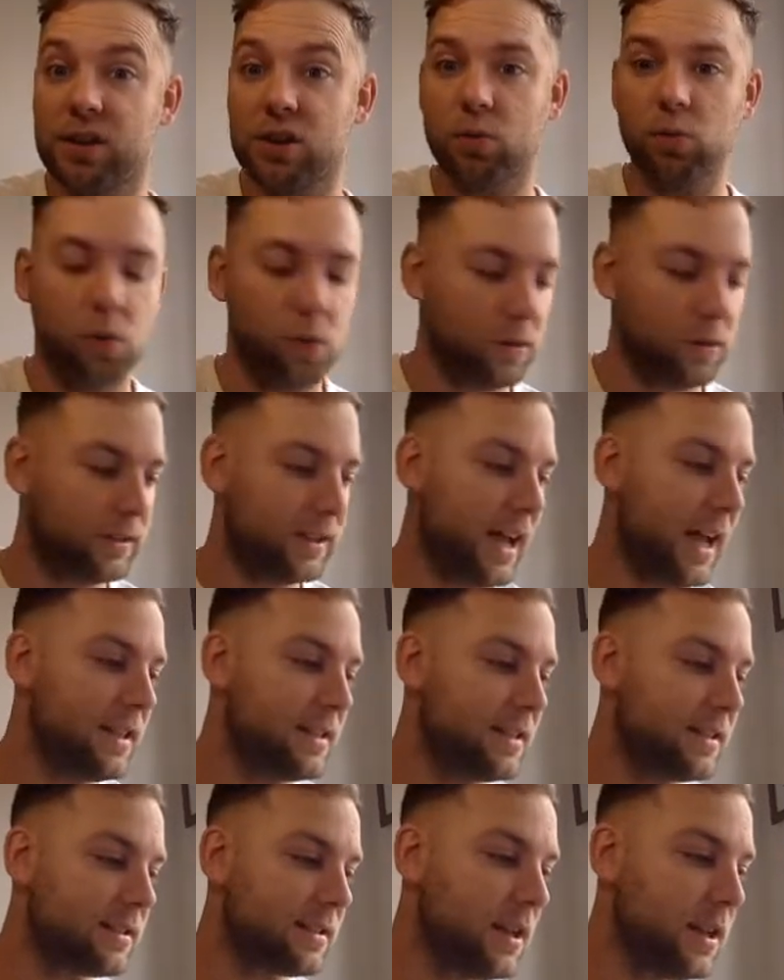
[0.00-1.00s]
towards
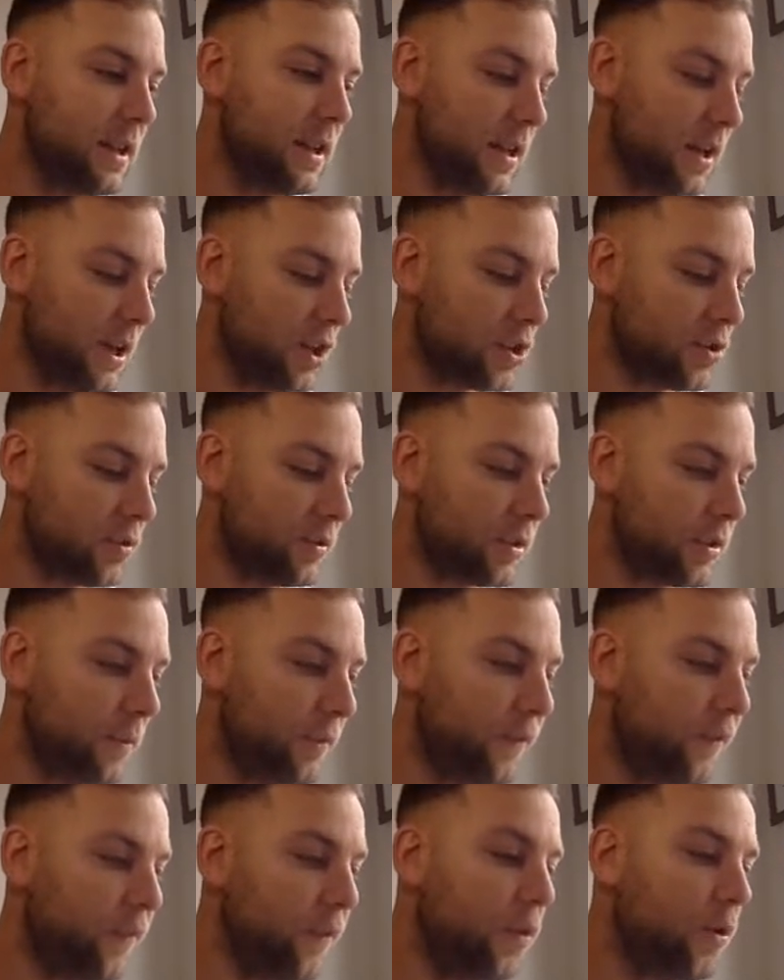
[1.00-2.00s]
heads, so it's going to be
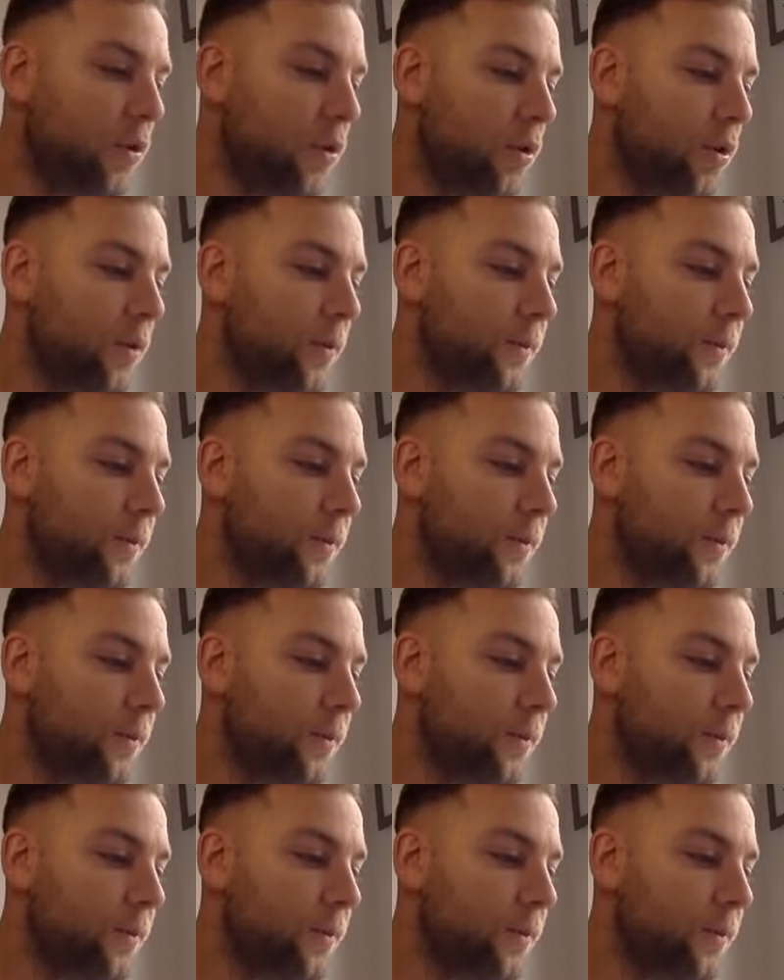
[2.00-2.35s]
4,